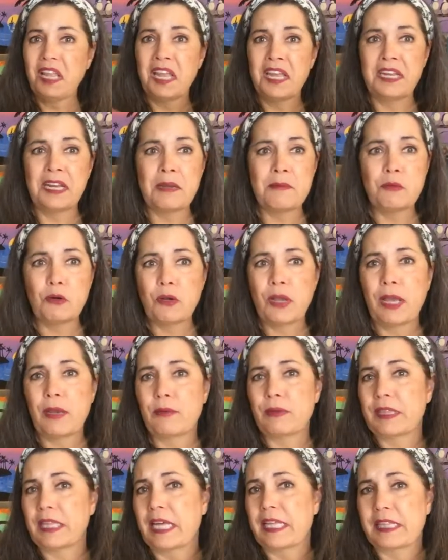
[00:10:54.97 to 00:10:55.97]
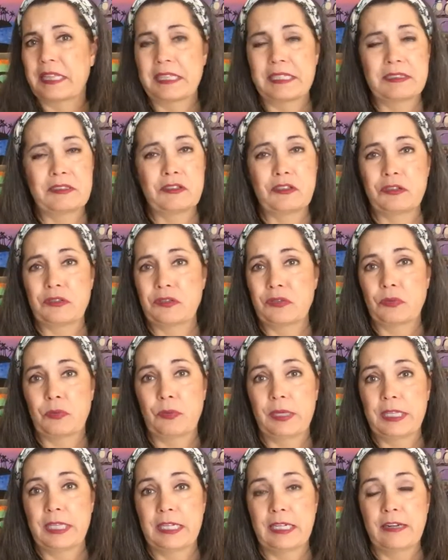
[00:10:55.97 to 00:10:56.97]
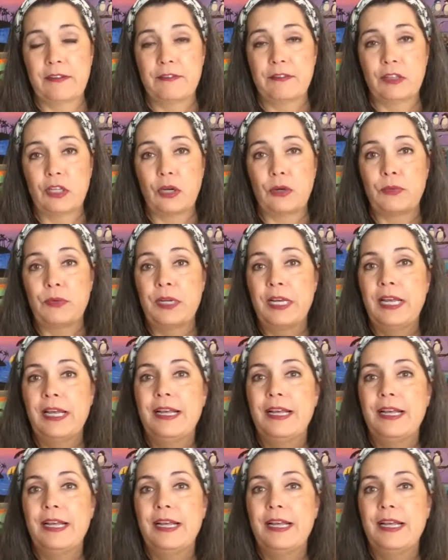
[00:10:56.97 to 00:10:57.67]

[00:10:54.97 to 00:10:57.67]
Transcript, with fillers: and I'm okay with that. That's just the way that I flow.